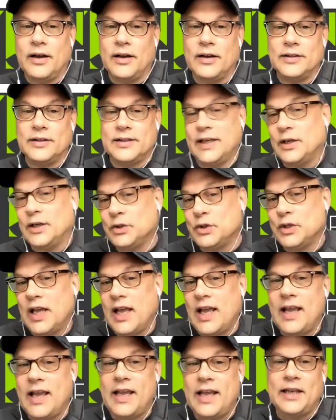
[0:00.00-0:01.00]
Delta
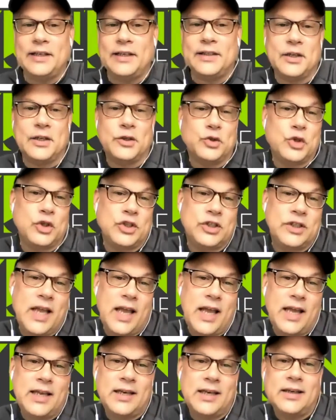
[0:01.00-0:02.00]
8, Delta
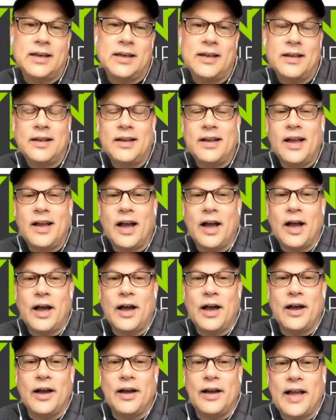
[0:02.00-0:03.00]
10,
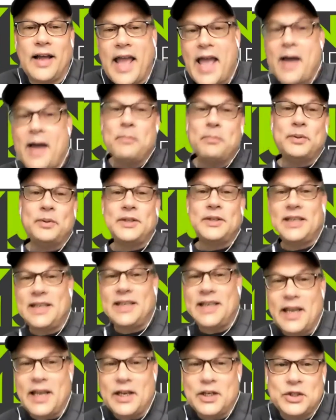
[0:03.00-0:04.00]
hemp
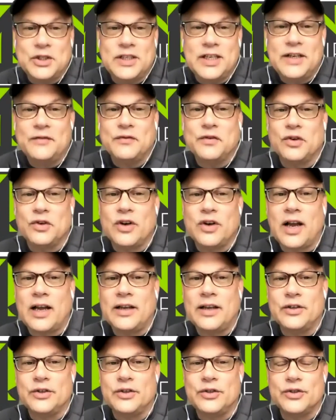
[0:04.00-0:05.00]
THC
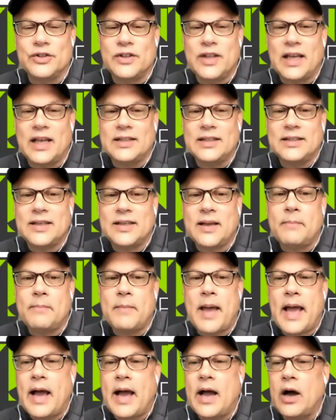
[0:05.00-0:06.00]
varietals that
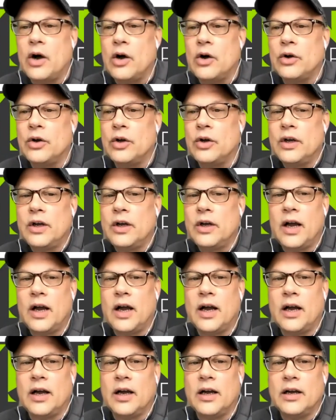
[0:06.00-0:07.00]
somehow
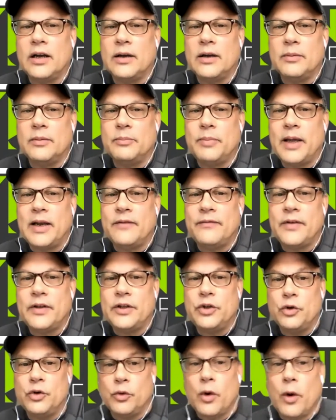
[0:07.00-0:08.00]
benefit
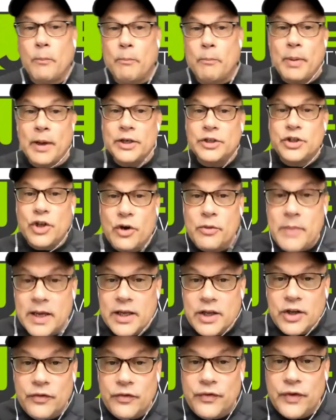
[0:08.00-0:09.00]
you, but don't
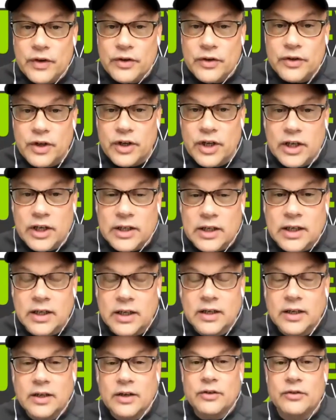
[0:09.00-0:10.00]
make you feel good,
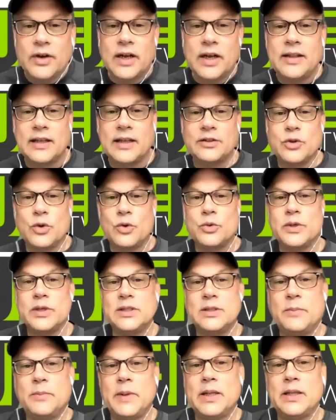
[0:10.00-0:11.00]
right? That's
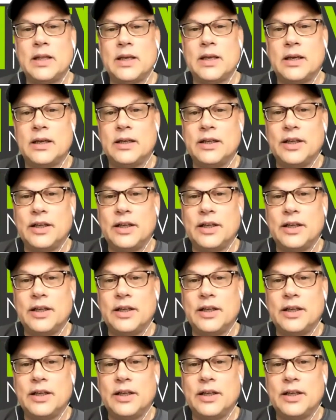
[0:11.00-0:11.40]
always been the,